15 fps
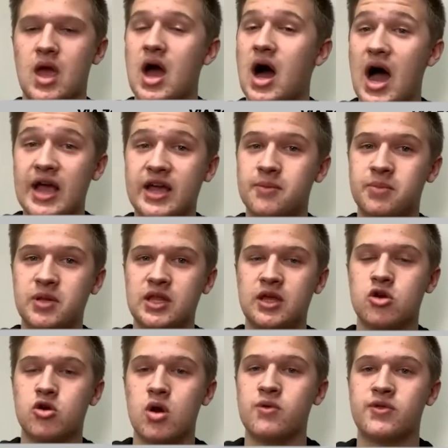I completely
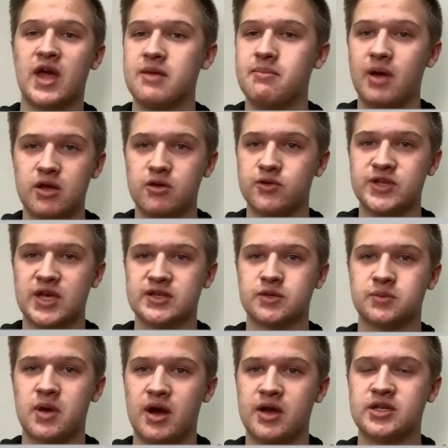agree with anybody who says that
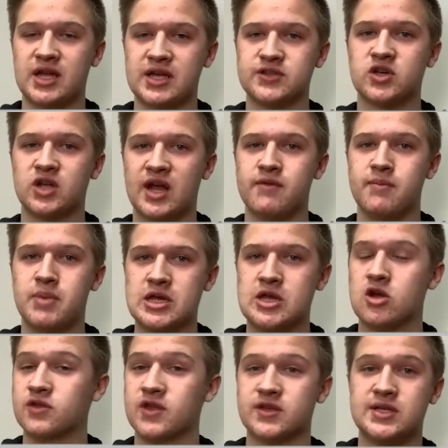Rowdy Tellez could have a big
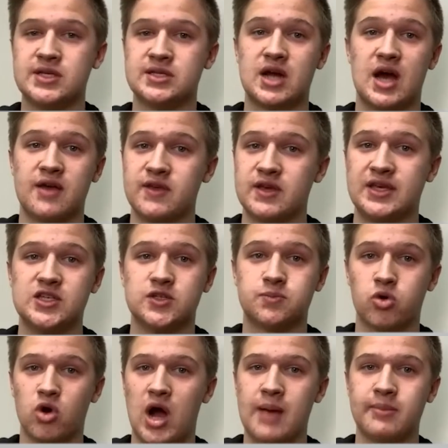year this season. I think he's
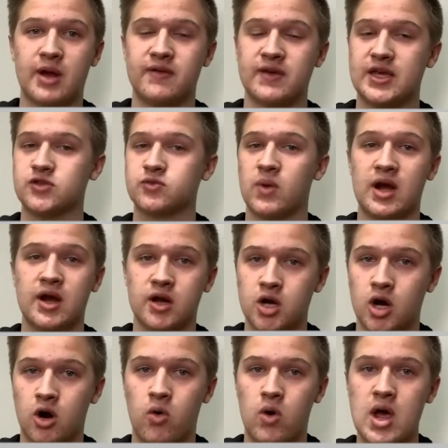primed. I think he's ready to
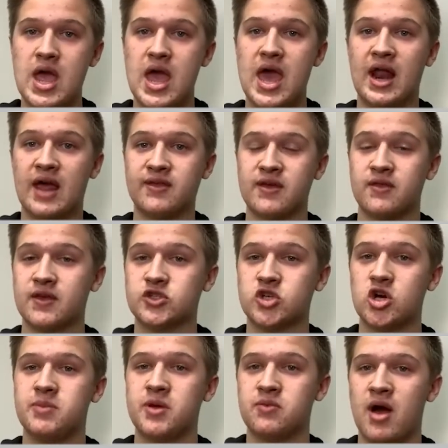go. And I think this
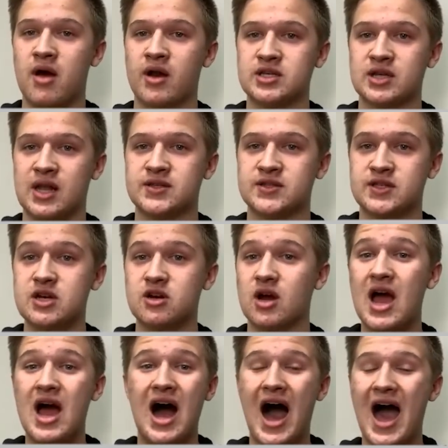could be Rowdy Tellez's year.
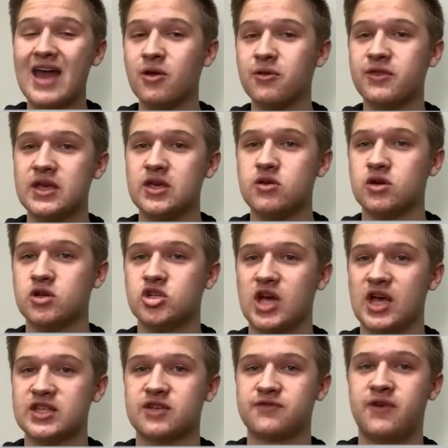I don't think you can
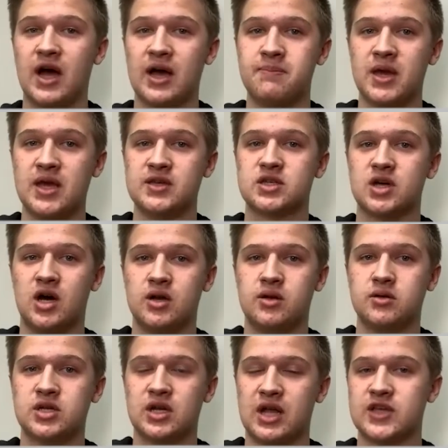justify, based on
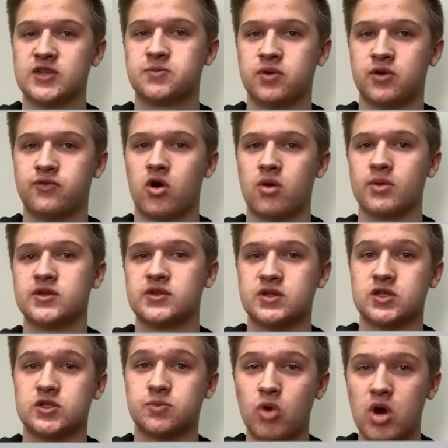Tellez's performance
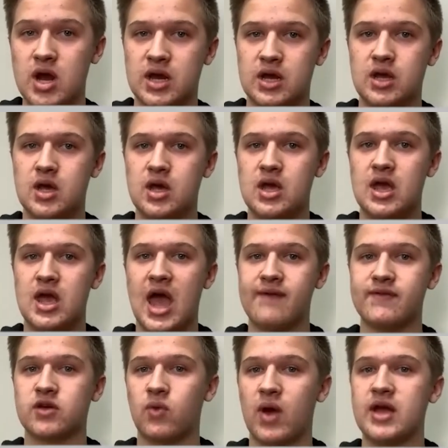this spring,
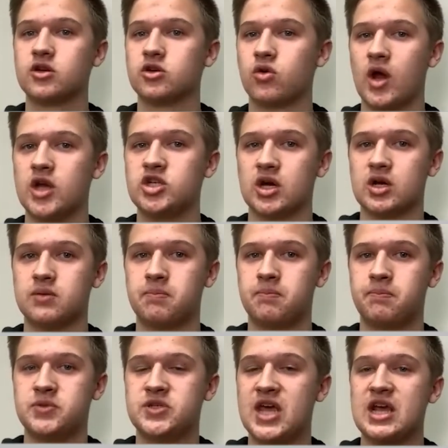having Randall Grichuk
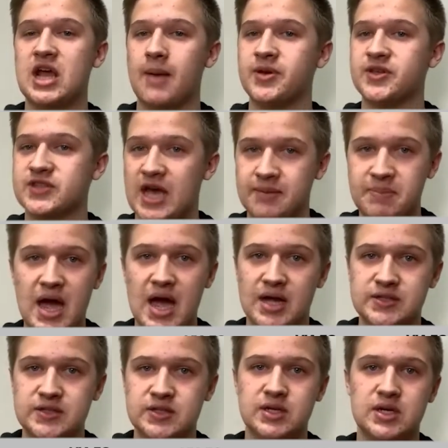take up his
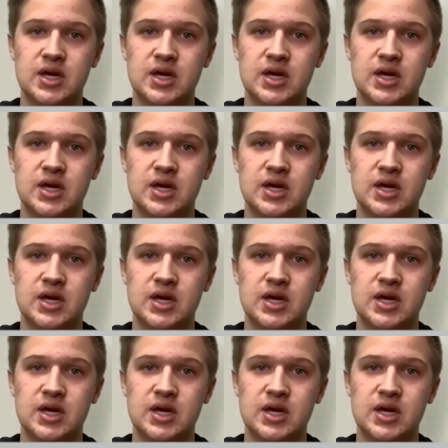at-bats.